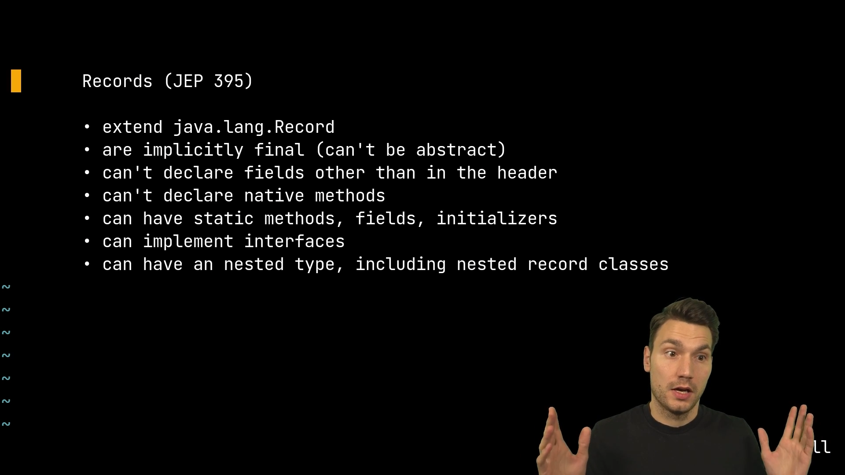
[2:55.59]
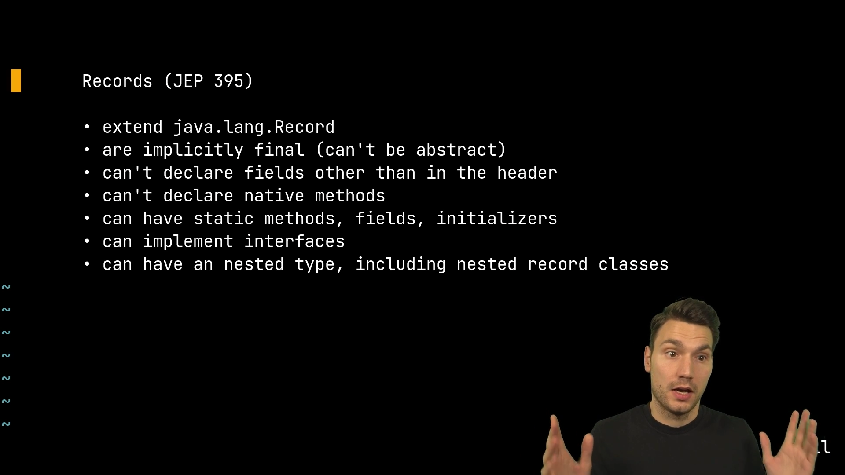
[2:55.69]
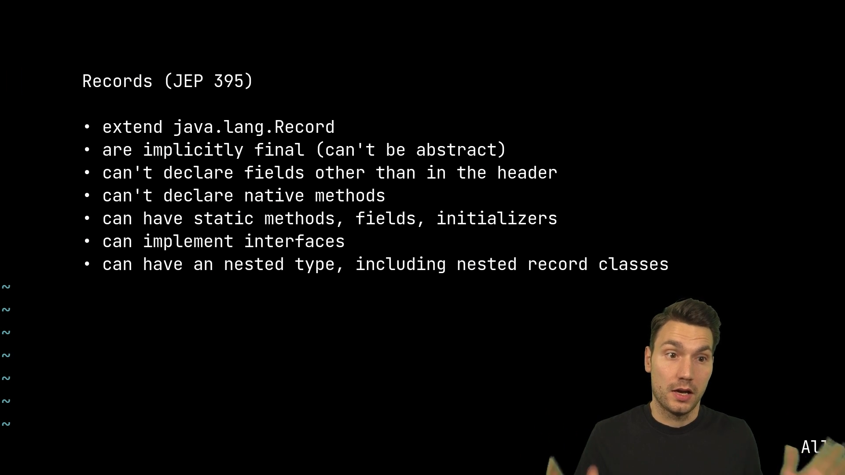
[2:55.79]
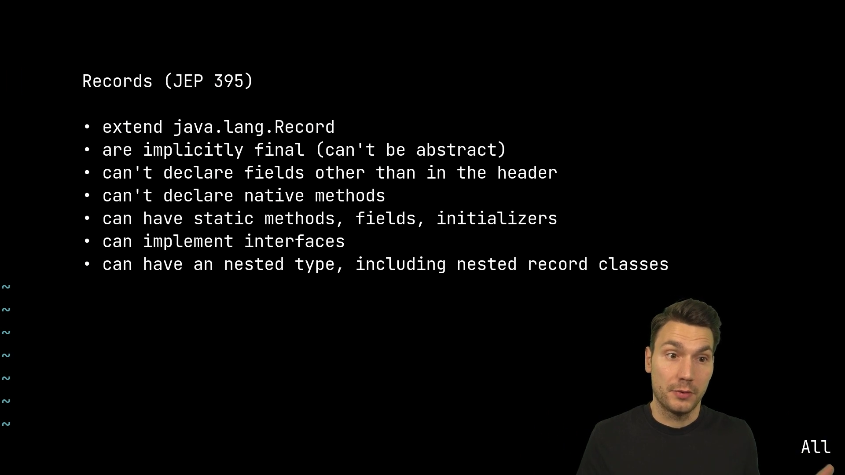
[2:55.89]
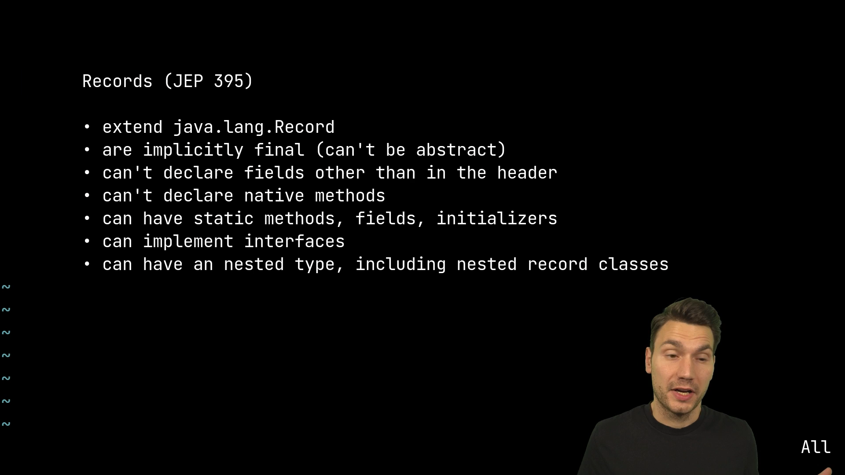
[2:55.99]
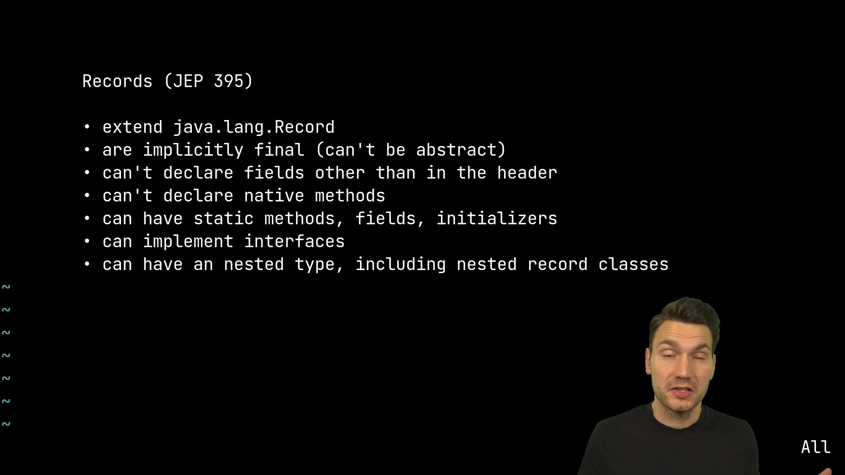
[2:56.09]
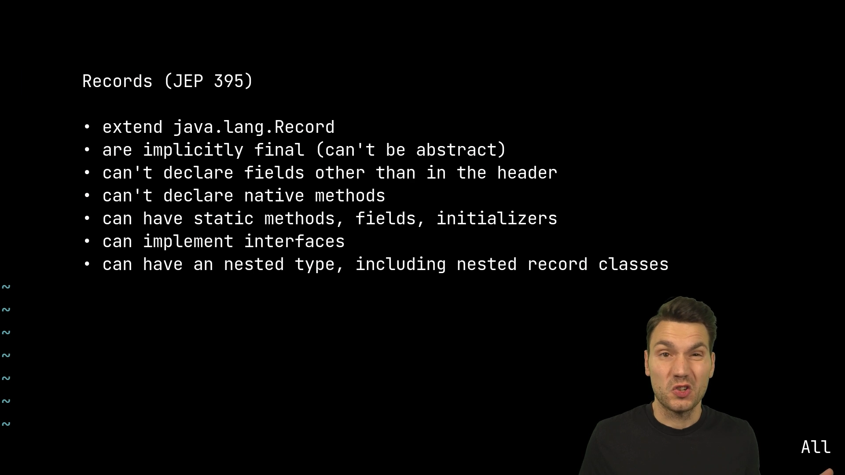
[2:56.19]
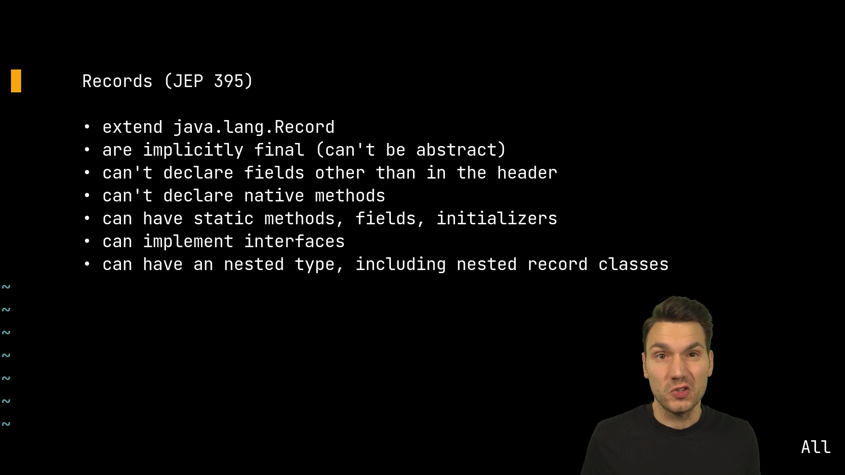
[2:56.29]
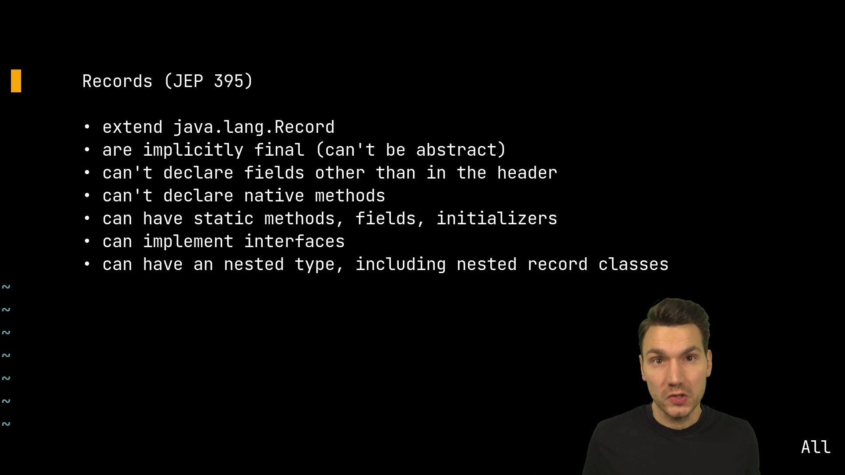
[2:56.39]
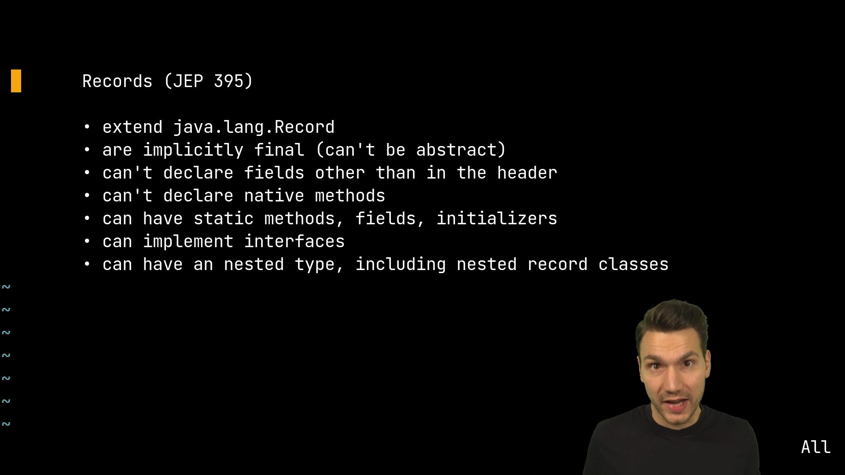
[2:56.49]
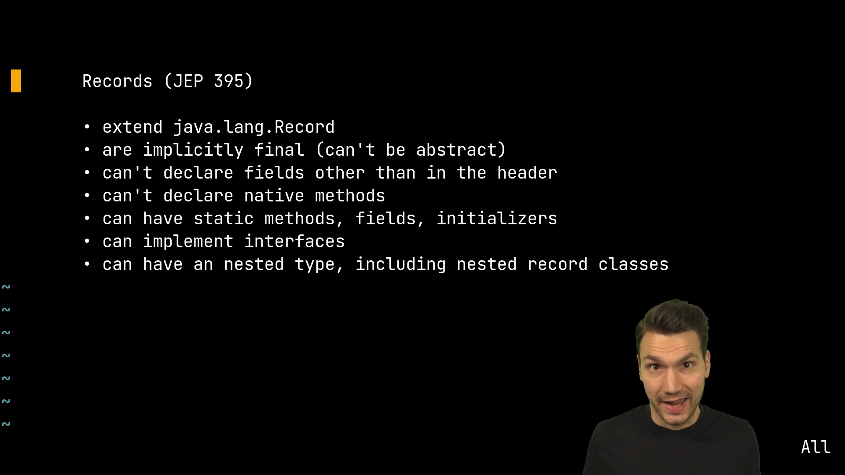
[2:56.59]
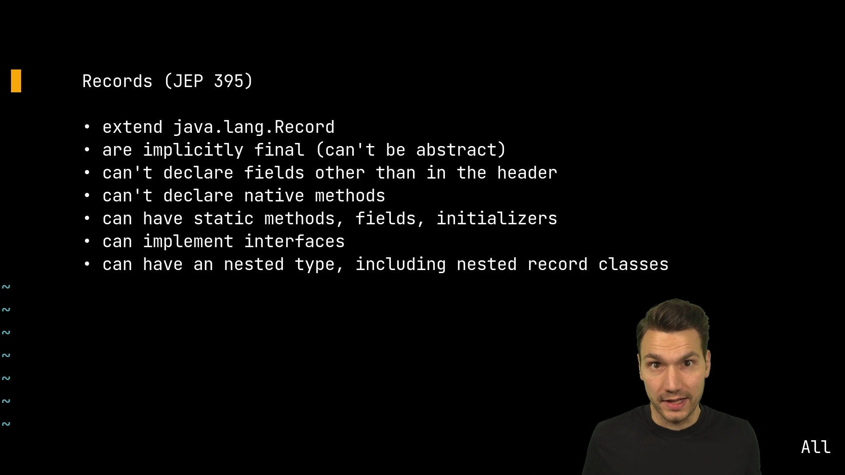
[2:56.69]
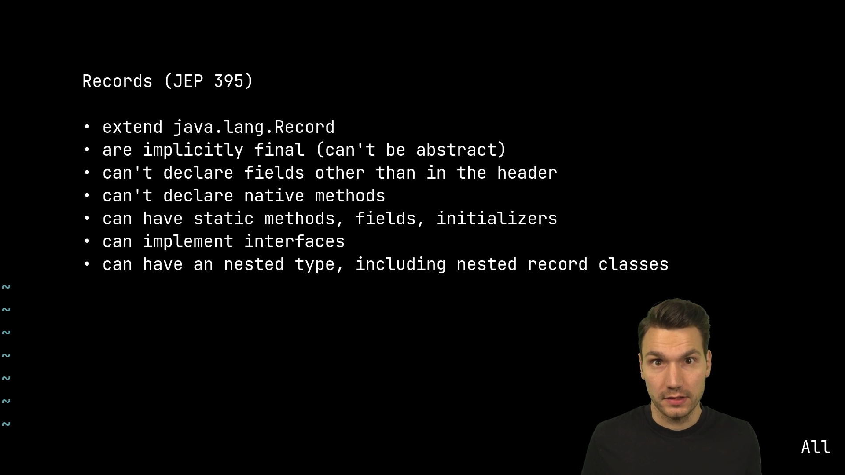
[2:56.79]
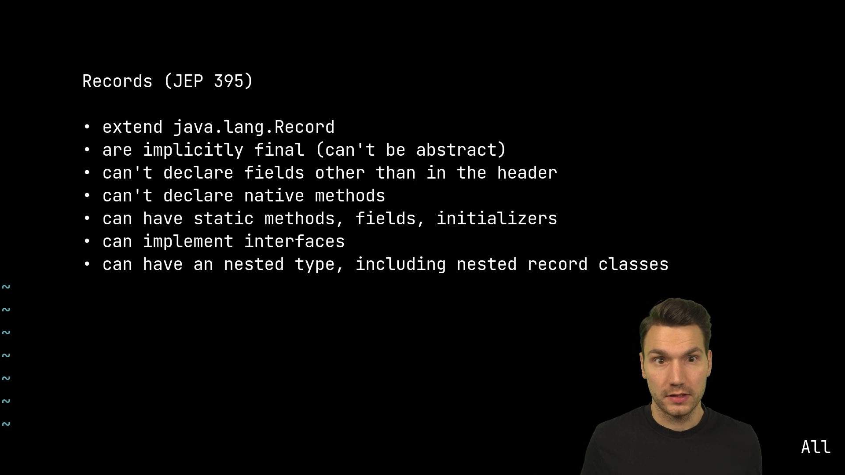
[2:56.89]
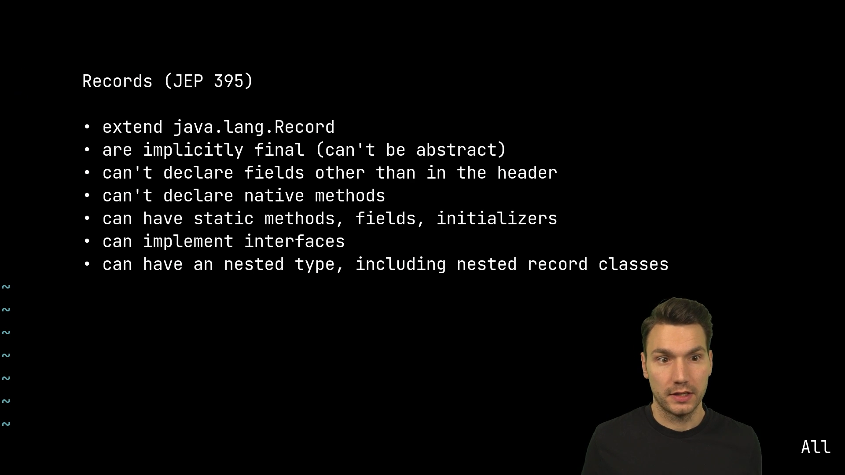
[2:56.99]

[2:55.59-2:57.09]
Uh, records also can't